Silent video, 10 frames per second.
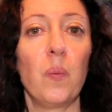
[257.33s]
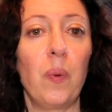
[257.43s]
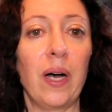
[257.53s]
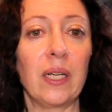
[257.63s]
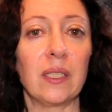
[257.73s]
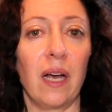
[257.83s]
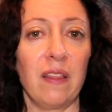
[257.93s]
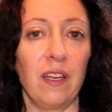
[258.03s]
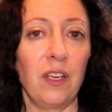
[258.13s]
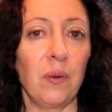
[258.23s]
but I
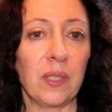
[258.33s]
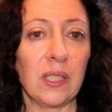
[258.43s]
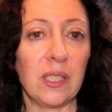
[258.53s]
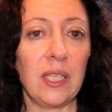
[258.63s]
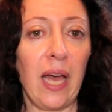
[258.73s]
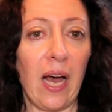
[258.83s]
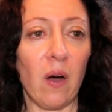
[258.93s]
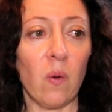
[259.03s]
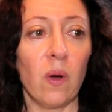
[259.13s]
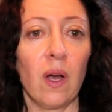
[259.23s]
think you can see
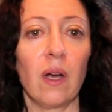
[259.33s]
how